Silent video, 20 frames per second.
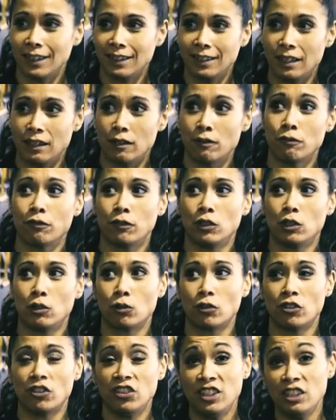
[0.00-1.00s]
if
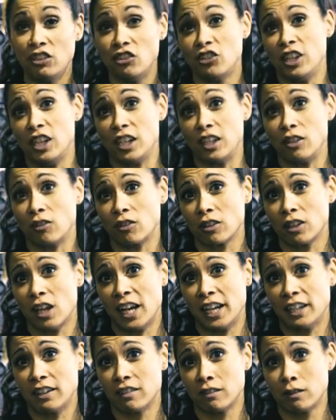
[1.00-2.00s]
you're teaching your
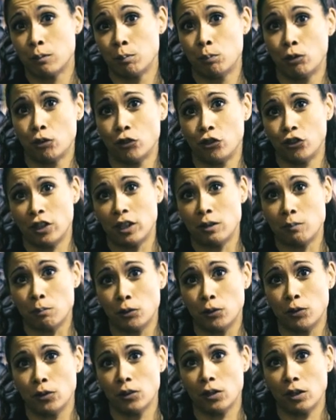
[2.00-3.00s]
clients to push and
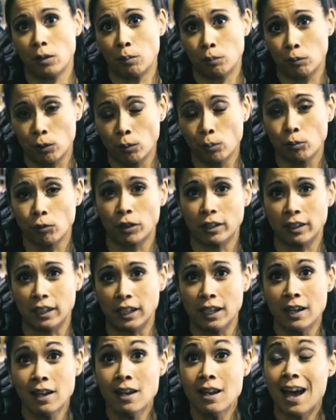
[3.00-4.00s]
pull appropriately.